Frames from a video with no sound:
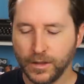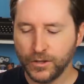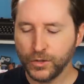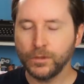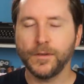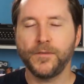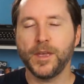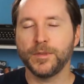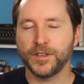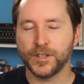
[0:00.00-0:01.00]
There's sort of a
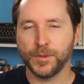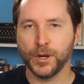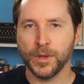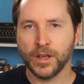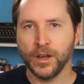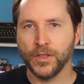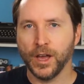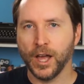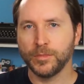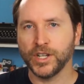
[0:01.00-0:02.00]
famous experiment called the
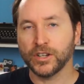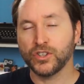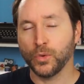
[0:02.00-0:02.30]
object